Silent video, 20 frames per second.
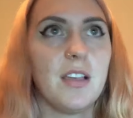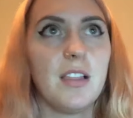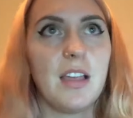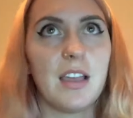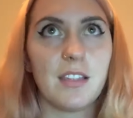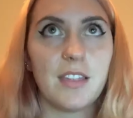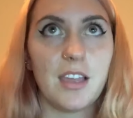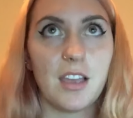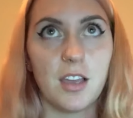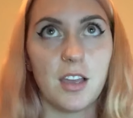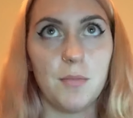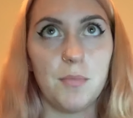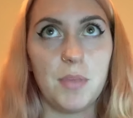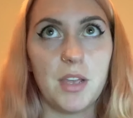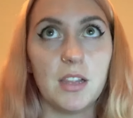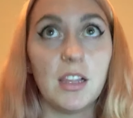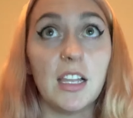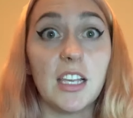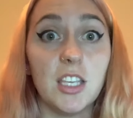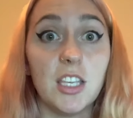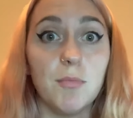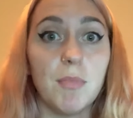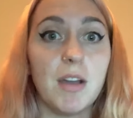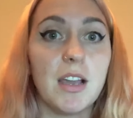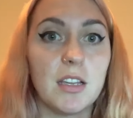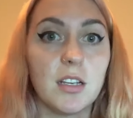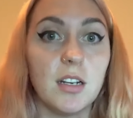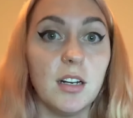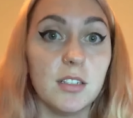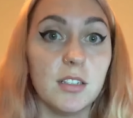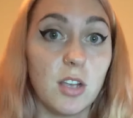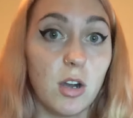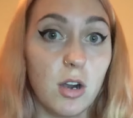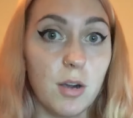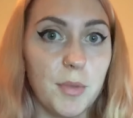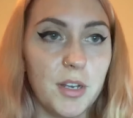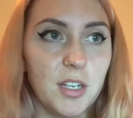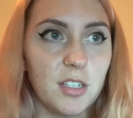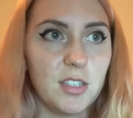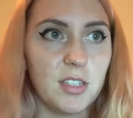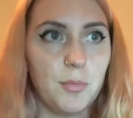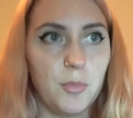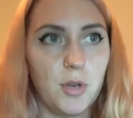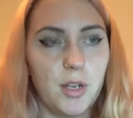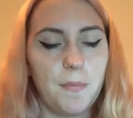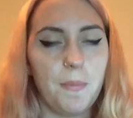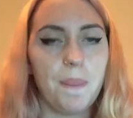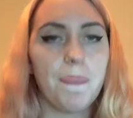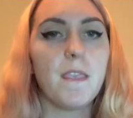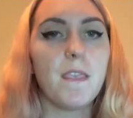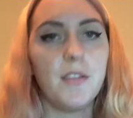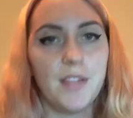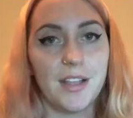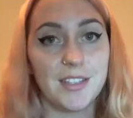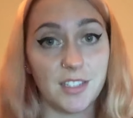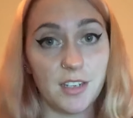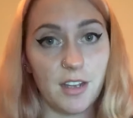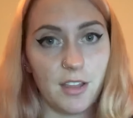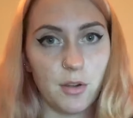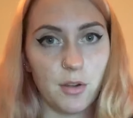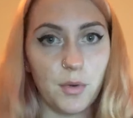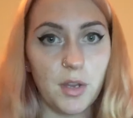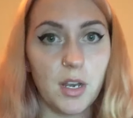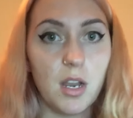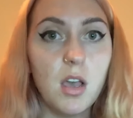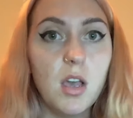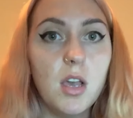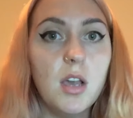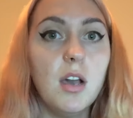like they could be, like you might cause harm onto someone. That's another one.